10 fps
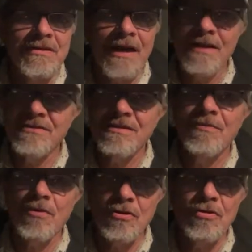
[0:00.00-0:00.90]
That's a
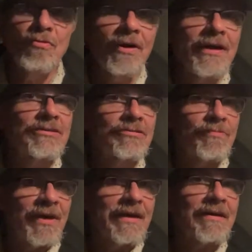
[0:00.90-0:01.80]
good way to
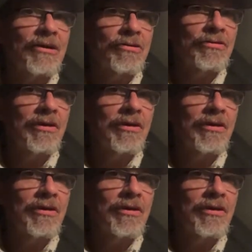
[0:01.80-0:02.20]
make good